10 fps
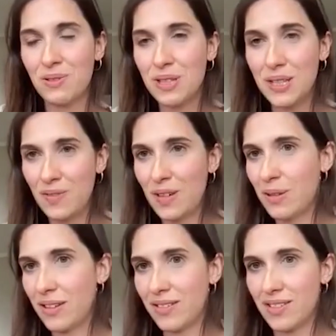TV,
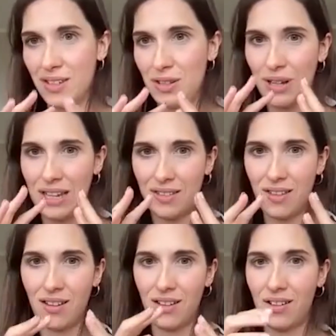because you get
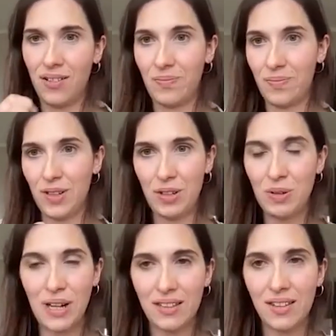
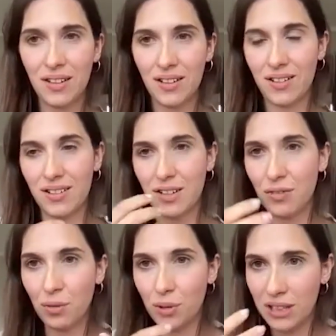
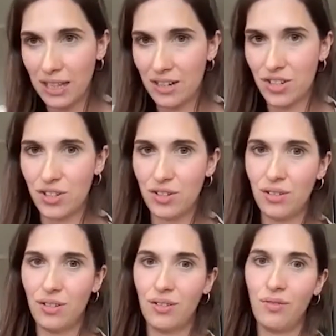the full
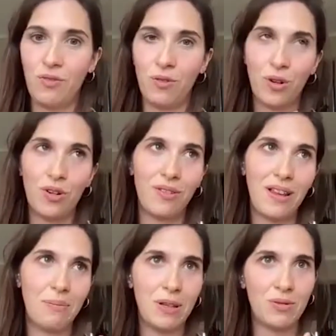attention for
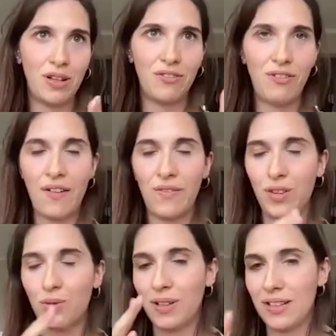like between 5
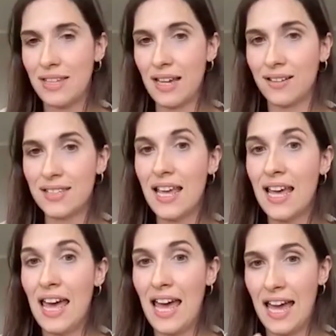and 20 seconds,
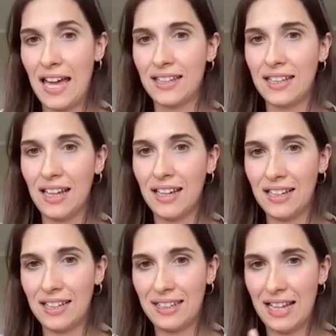and
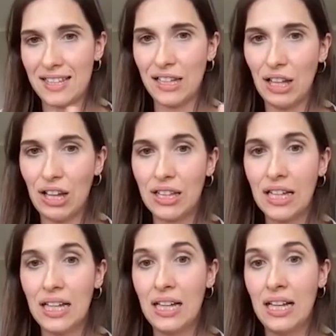that's a lot.
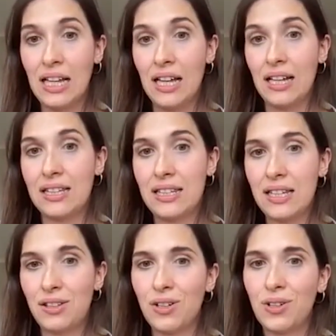
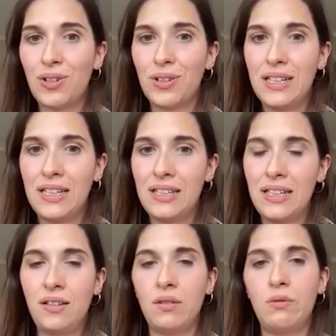TikTok or
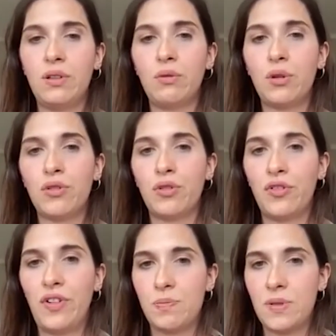LinkedIn will work for
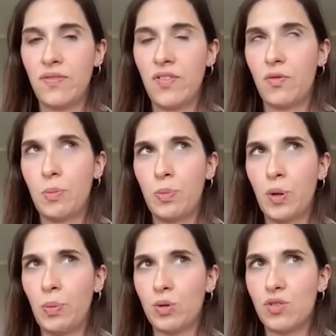very specific
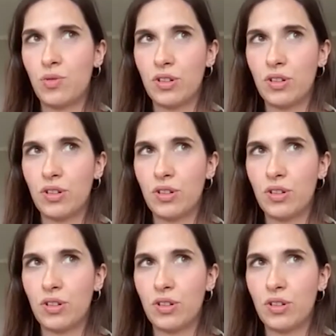purposes.